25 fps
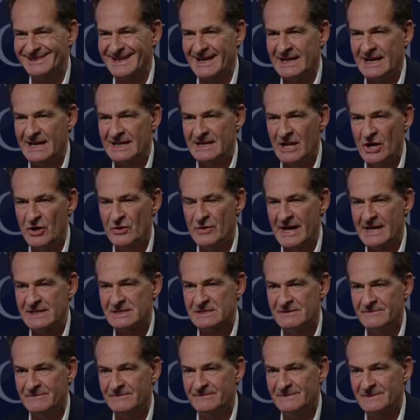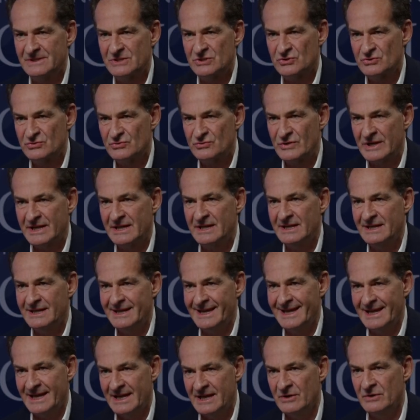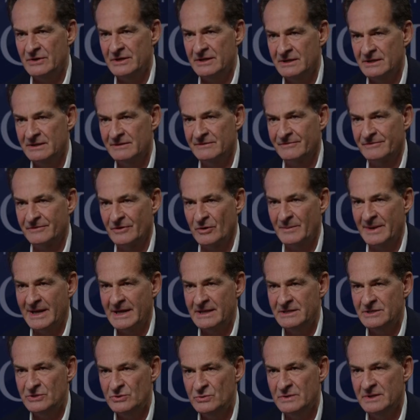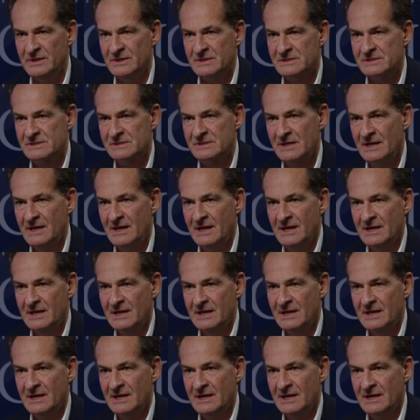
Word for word: And I know that's a tricky area from a US